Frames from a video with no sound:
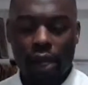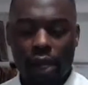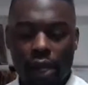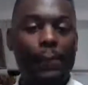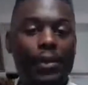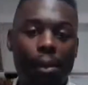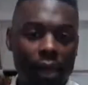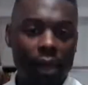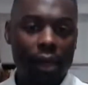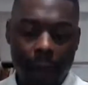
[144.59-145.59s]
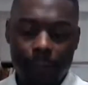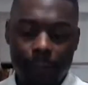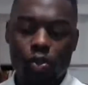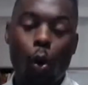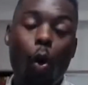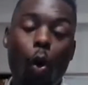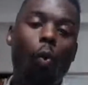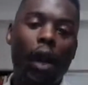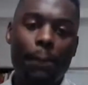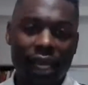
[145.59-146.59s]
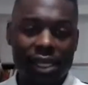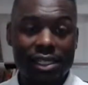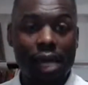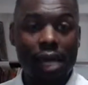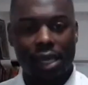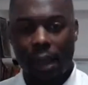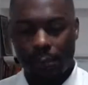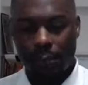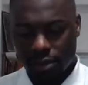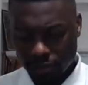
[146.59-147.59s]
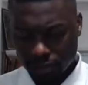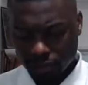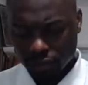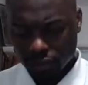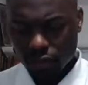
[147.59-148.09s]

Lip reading: when an epidemic happens or when a pandemic happens.